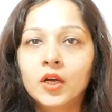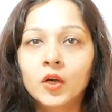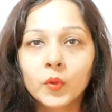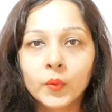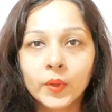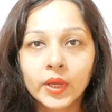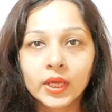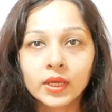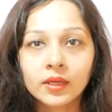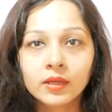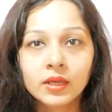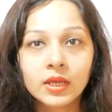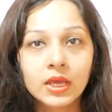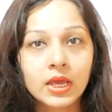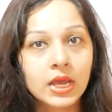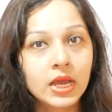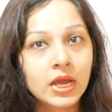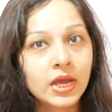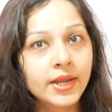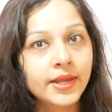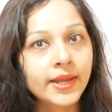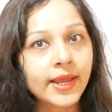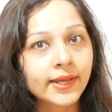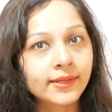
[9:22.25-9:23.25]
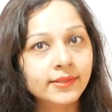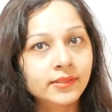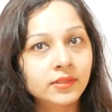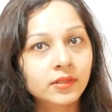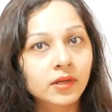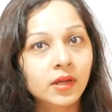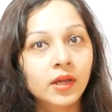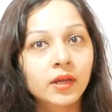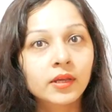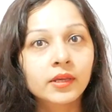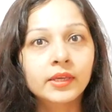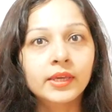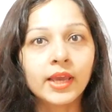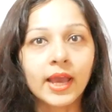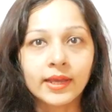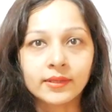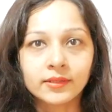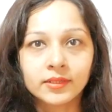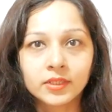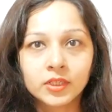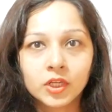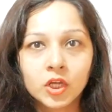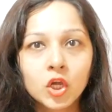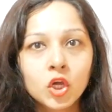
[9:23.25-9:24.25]
Okay, next,
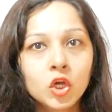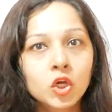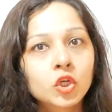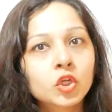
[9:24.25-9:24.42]
gas.